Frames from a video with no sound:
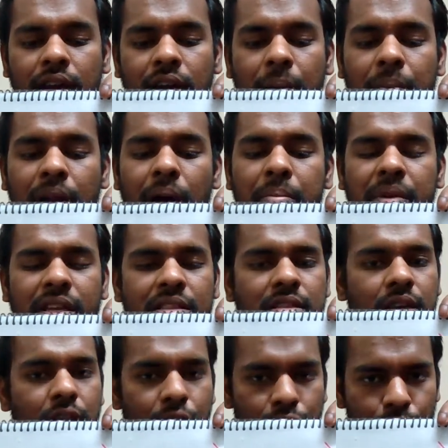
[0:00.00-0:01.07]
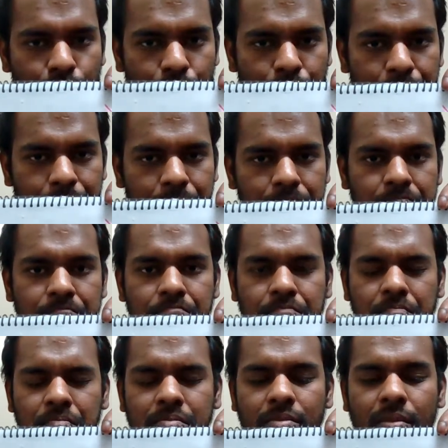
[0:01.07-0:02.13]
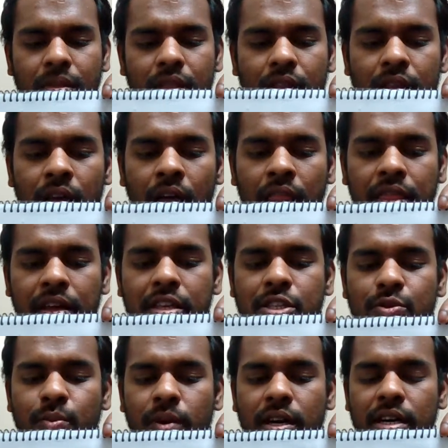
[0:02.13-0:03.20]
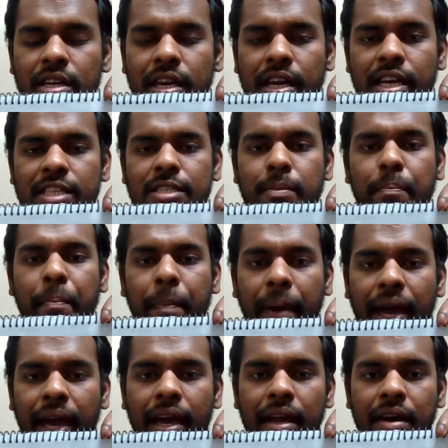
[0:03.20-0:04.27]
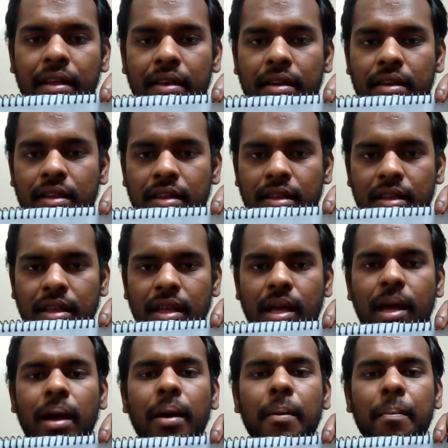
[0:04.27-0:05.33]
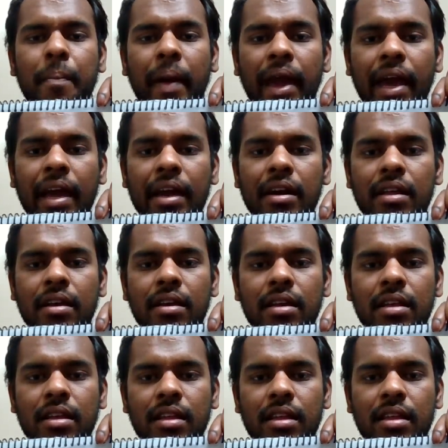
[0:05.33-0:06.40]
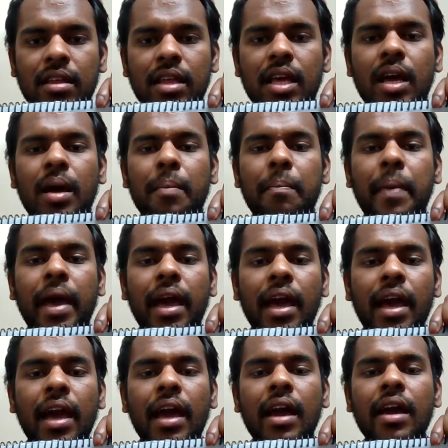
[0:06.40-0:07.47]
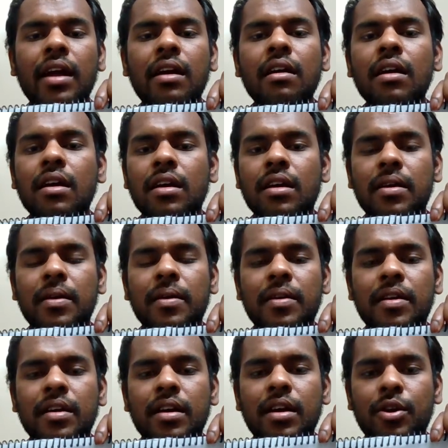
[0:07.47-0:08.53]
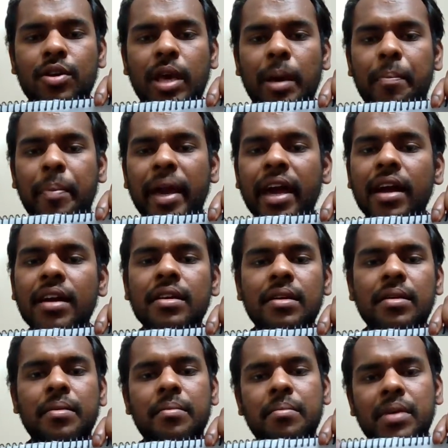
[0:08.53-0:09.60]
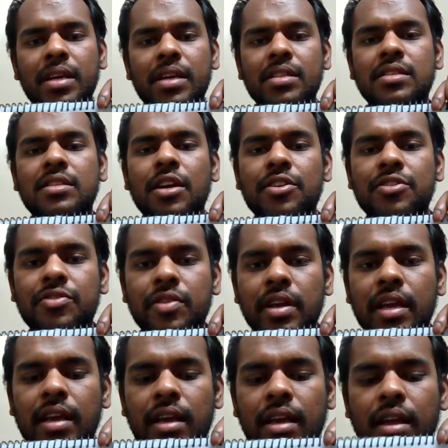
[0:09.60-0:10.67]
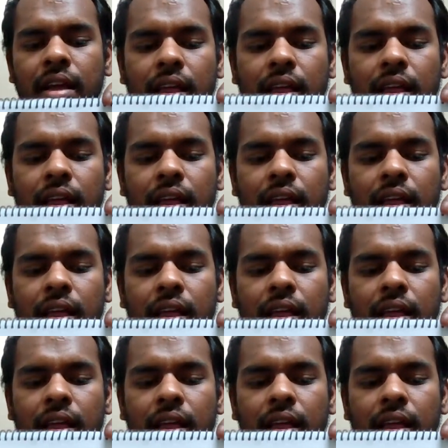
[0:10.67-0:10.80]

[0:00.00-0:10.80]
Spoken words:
Kamra means a room. This word is paid. Paid. Paid. Okay. Paid means tree.